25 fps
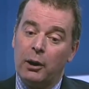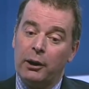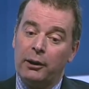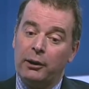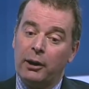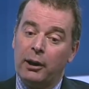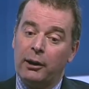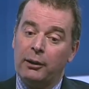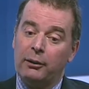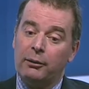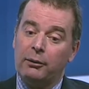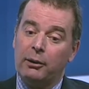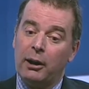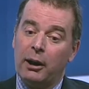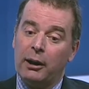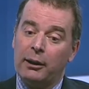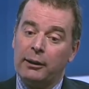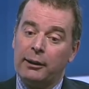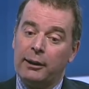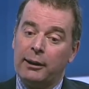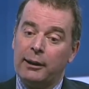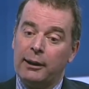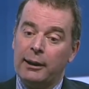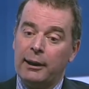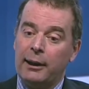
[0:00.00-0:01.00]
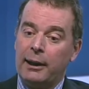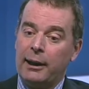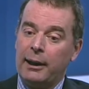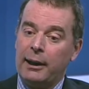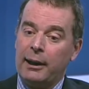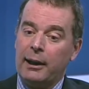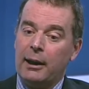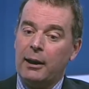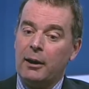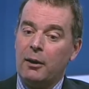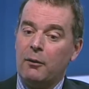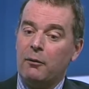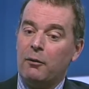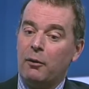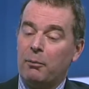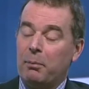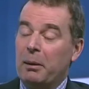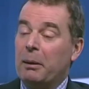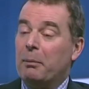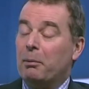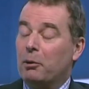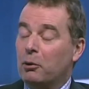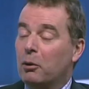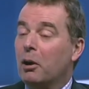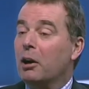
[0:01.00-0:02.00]
and clearly for
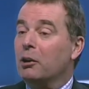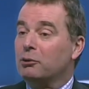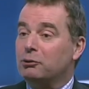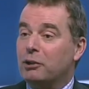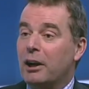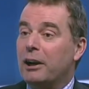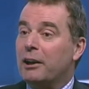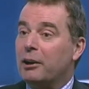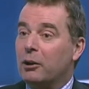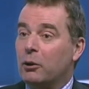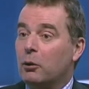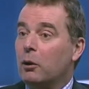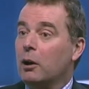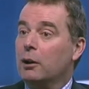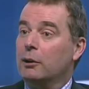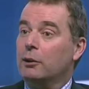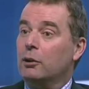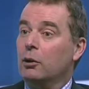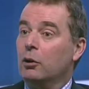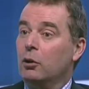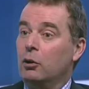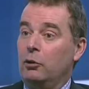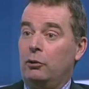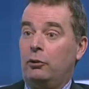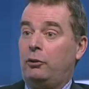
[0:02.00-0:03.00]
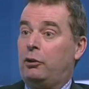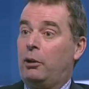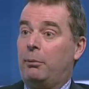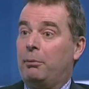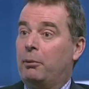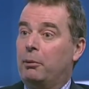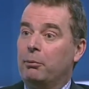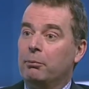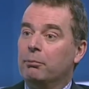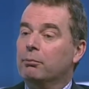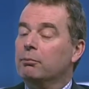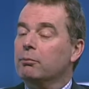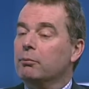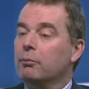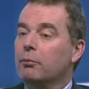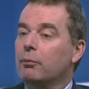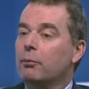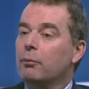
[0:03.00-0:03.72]
people who are trading quite a lot, and some of them